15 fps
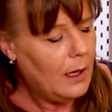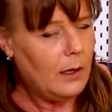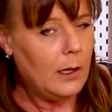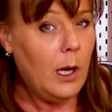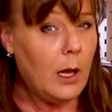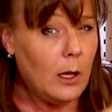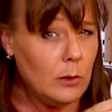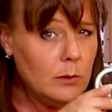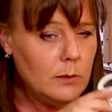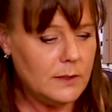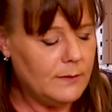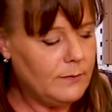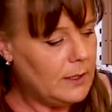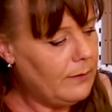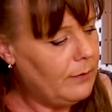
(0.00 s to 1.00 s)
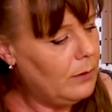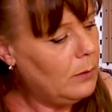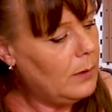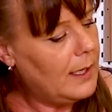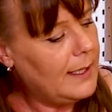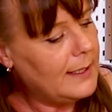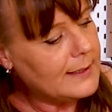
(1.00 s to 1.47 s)
Loads of different
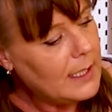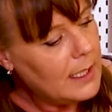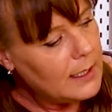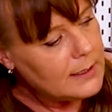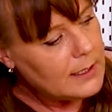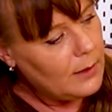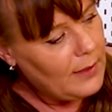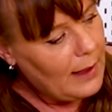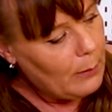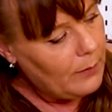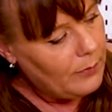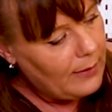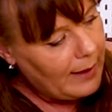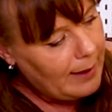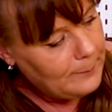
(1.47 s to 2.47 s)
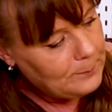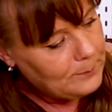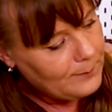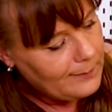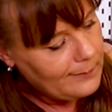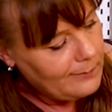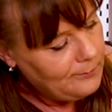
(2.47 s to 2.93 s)
ways. So that one there
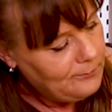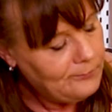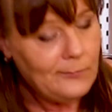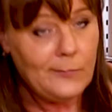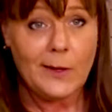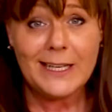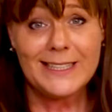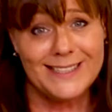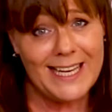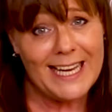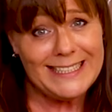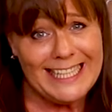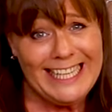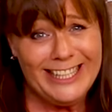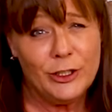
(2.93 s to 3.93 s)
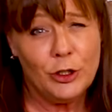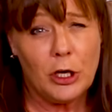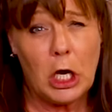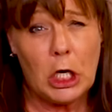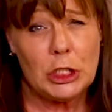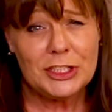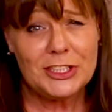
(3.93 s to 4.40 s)
stays in your
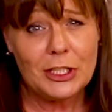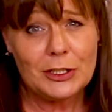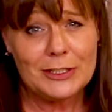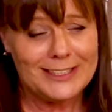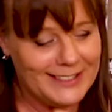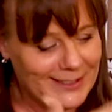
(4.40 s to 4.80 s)
cardstock